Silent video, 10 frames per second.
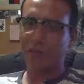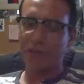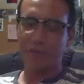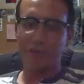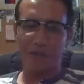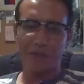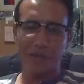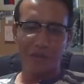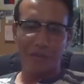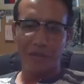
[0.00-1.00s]
out better.
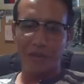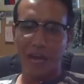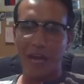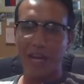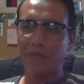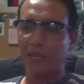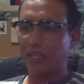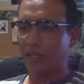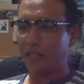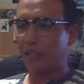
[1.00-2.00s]
But I'm
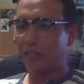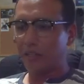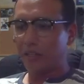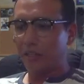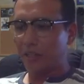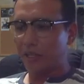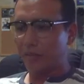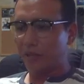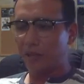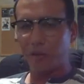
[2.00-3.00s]
liking it.
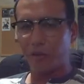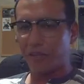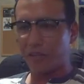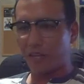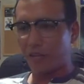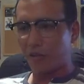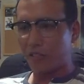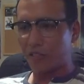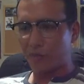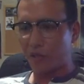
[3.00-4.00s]
Another thing that I noticed
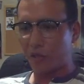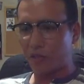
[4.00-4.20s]
that's pretty cool